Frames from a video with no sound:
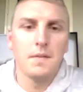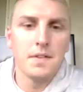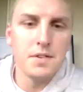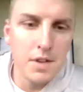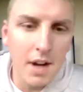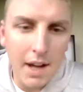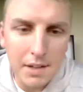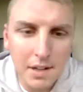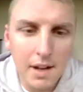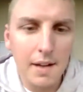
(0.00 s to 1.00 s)
Did you
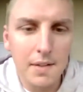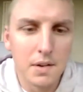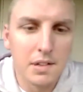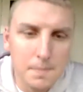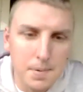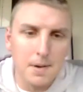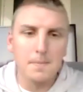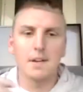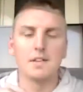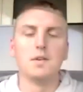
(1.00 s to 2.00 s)
guys, there was some pretty
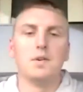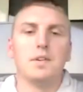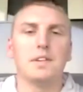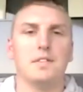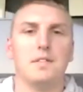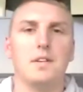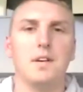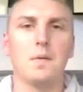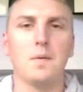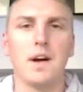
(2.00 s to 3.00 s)
big news
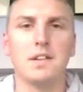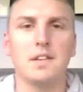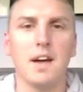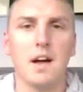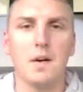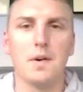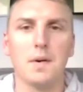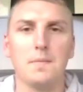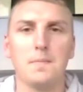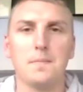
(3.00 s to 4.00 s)
on Wednesday. I
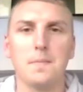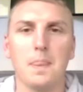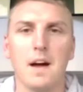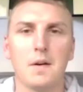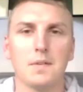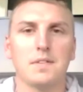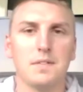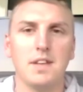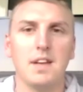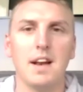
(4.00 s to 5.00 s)
know
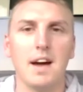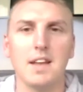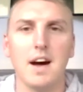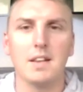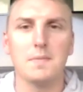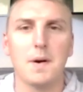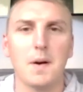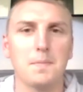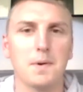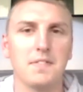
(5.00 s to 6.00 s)
T and I talked
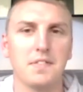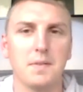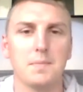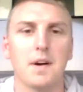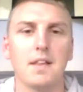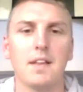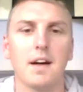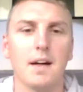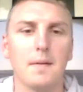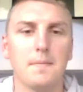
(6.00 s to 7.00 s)
about it briefly, but
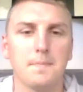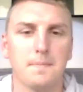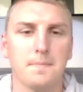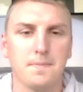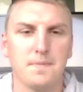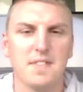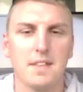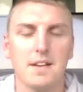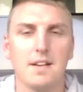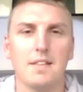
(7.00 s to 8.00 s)
the
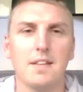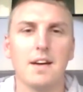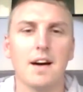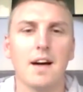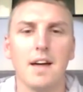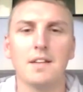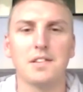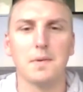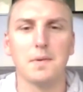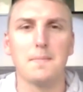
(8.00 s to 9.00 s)

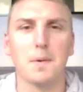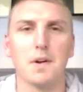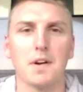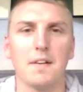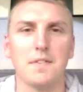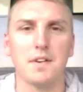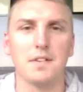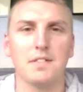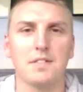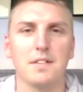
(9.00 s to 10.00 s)
NCAA Board of
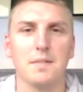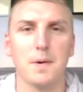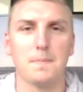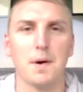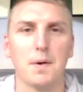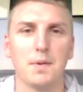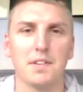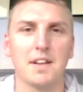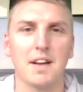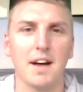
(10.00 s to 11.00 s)
Governors
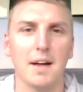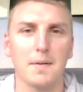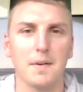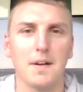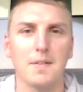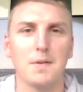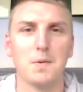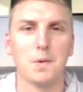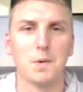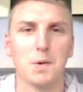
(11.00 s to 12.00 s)
proposed a
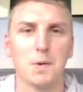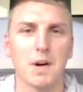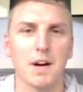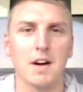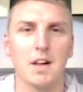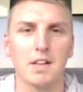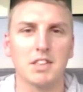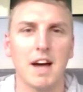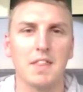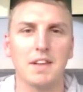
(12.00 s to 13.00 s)
new rule where college
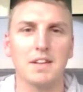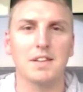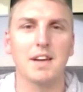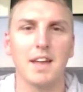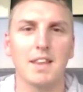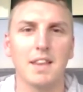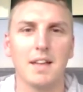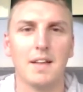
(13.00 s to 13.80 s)
athletes can